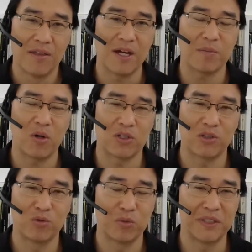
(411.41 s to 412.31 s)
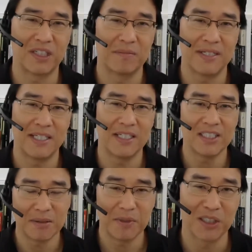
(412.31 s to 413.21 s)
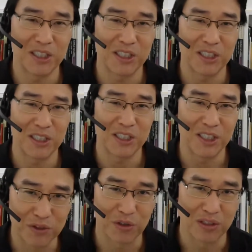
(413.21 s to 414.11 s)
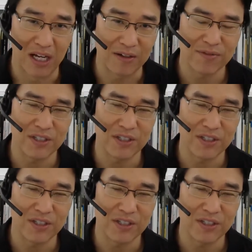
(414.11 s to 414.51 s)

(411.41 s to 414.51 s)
That person will become intimately involved in your life.